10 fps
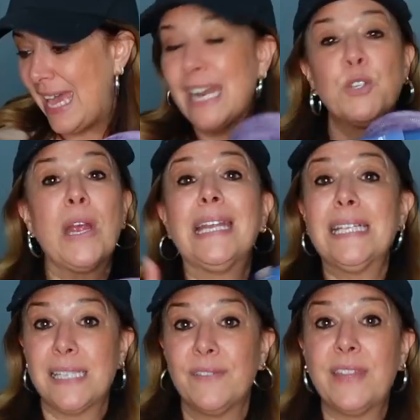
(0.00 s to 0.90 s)
And I try to
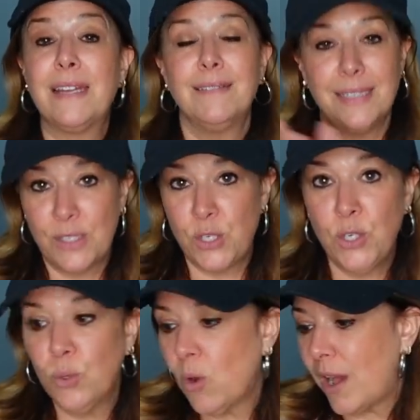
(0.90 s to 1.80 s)
get stuff that is
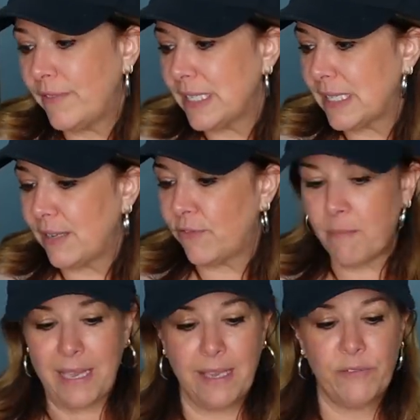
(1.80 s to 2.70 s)
new, obviously, for
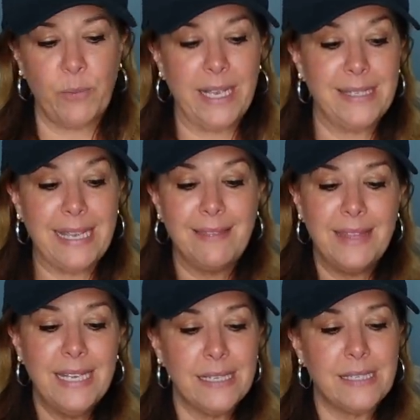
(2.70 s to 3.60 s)
my giveaways. And
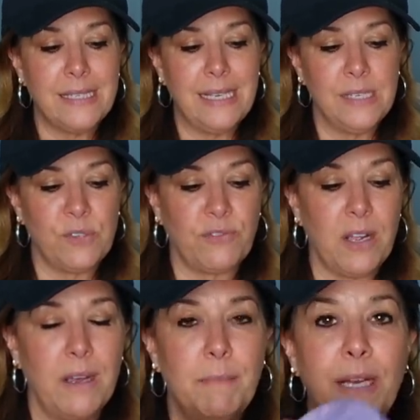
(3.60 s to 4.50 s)
this is
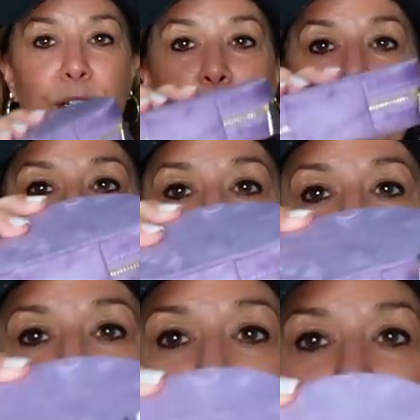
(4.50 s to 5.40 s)
from A New
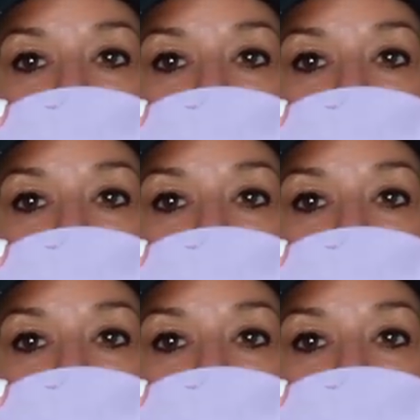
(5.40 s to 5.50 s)
Day